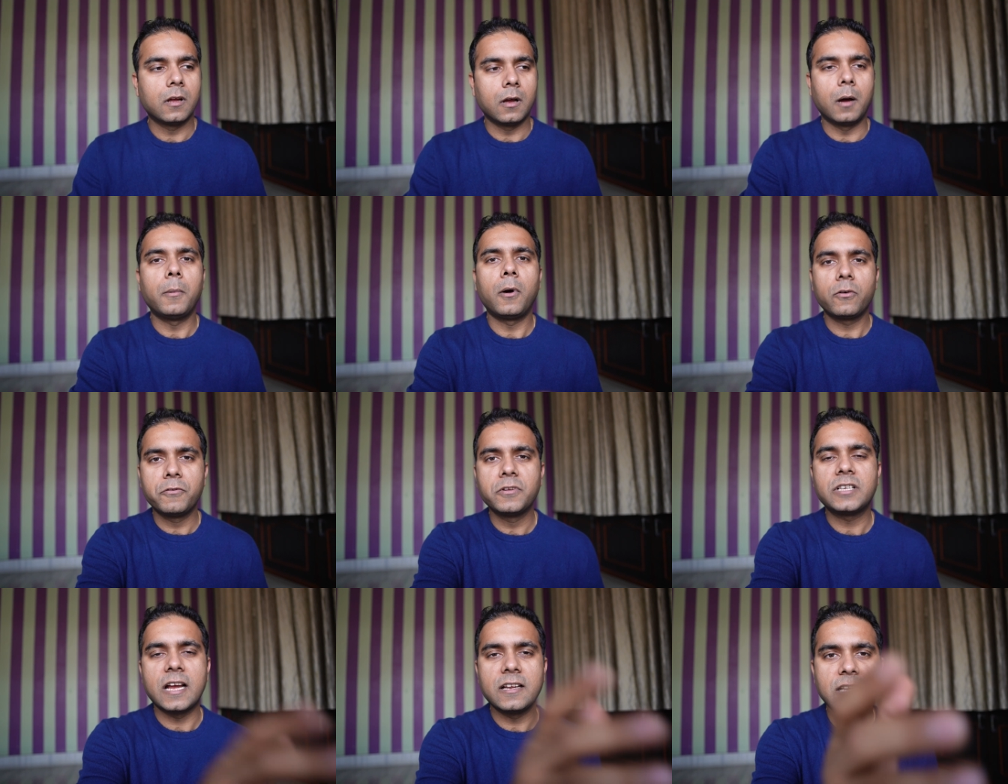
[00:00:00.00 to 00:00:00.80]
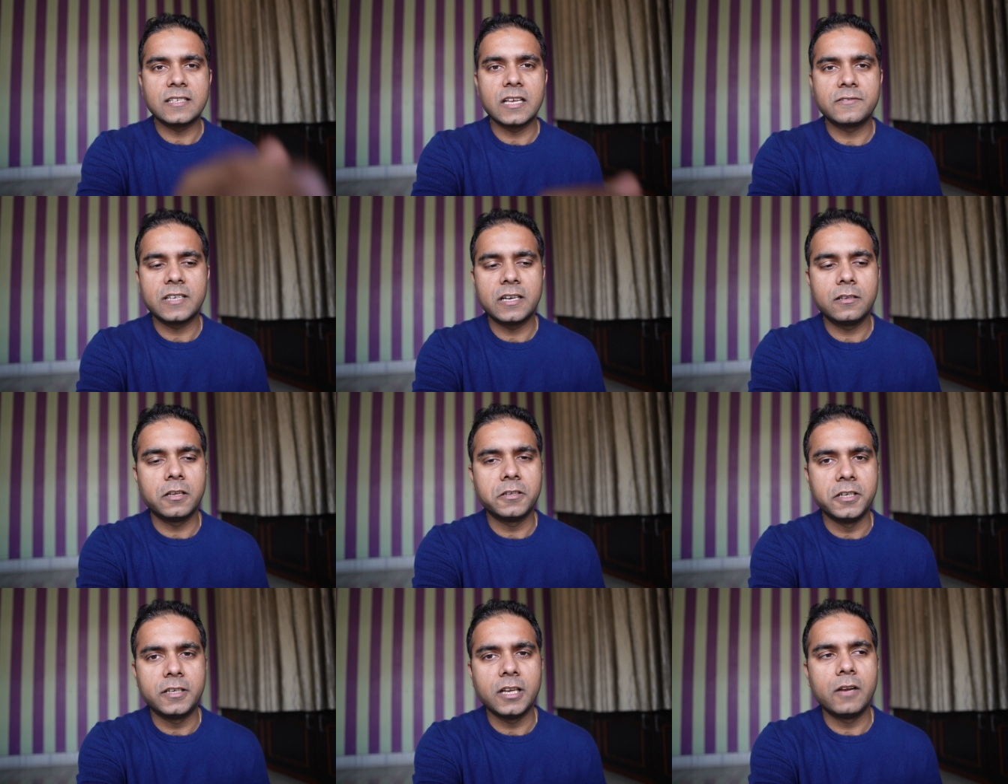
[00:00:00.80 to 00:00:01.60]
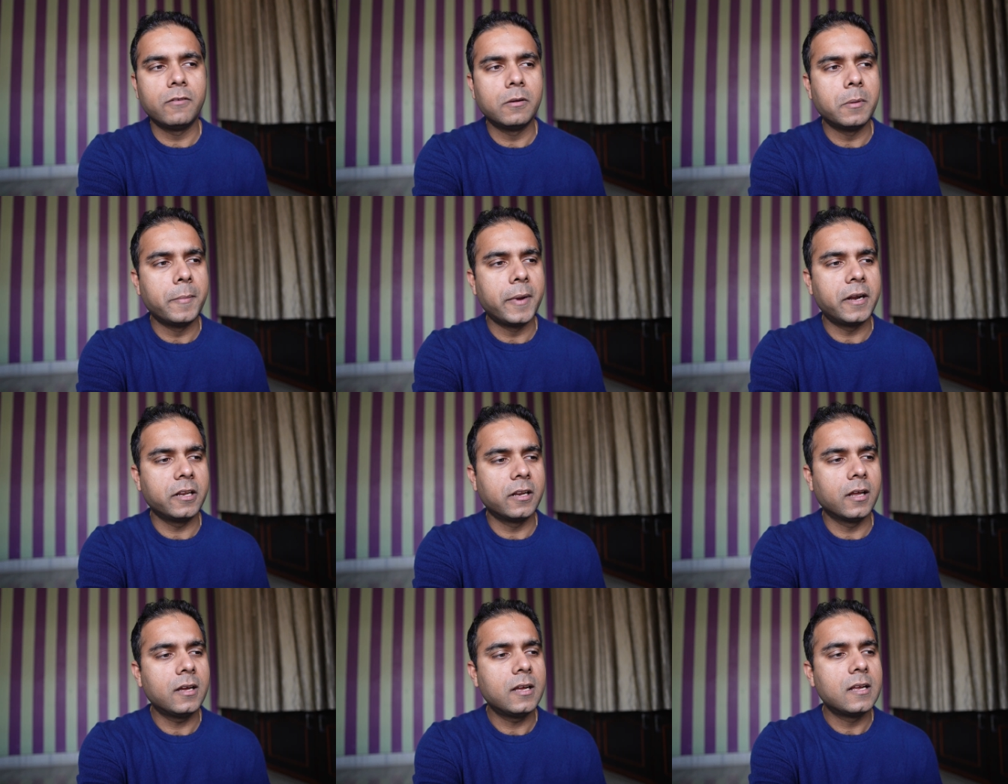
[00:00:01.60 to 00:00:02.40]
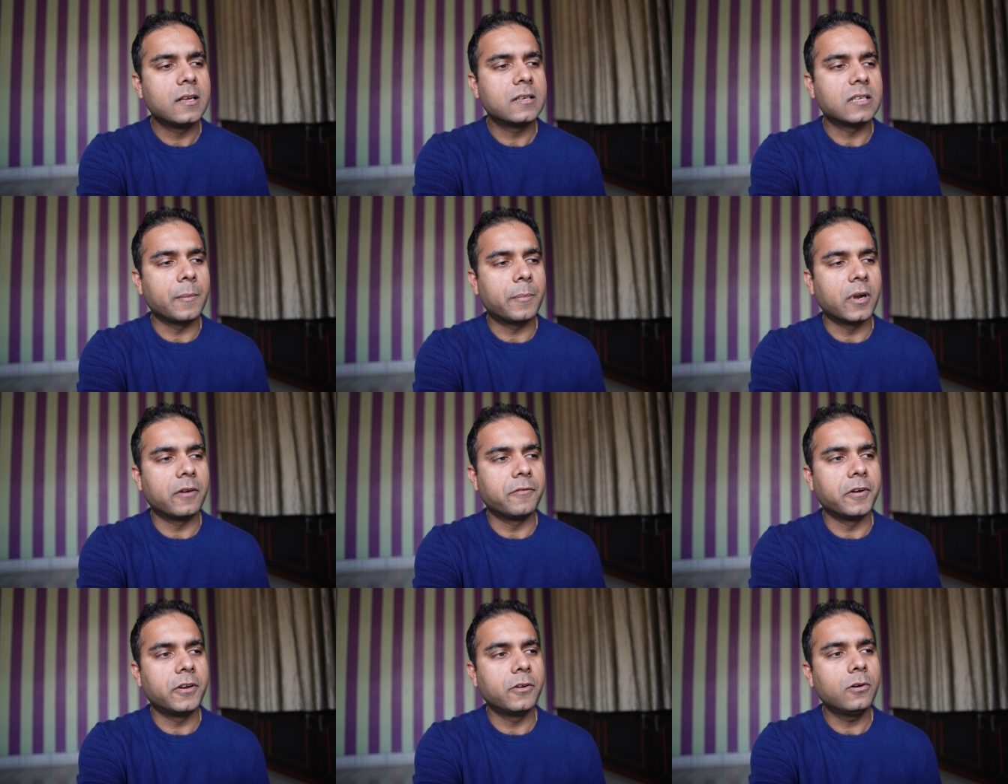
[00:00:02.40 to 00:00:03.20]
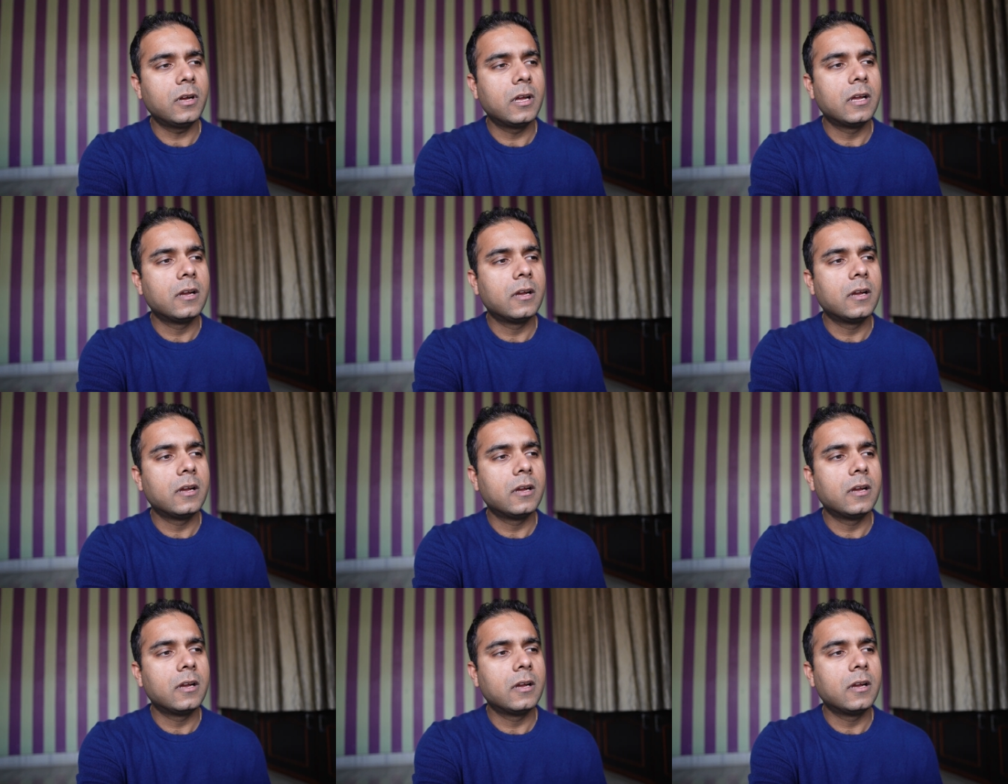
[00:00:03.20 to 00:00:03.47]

about which, as I've said, the detail will be made in a separate video.